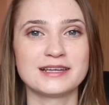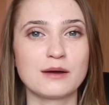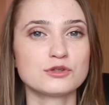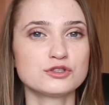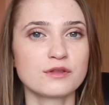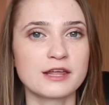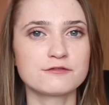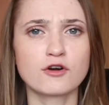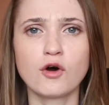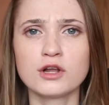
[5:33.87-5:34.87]
And I would do that
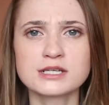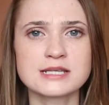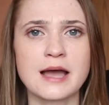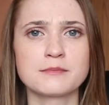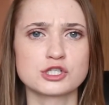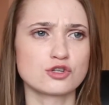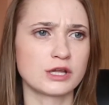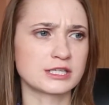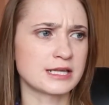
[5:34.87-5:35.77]
for all assignments. So like,